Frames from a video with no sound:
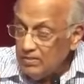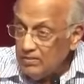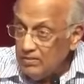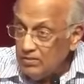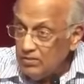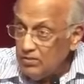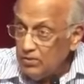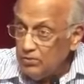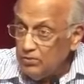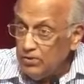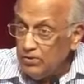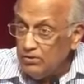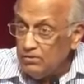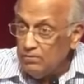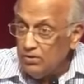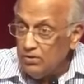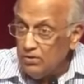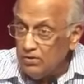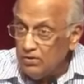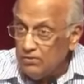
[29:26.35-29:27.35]
This is the word
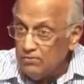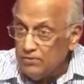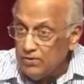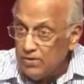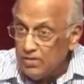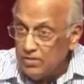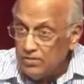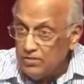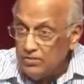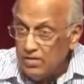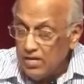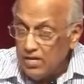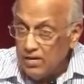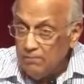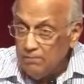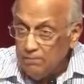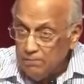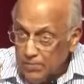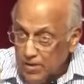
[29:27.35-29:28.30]
of the Lord for us today.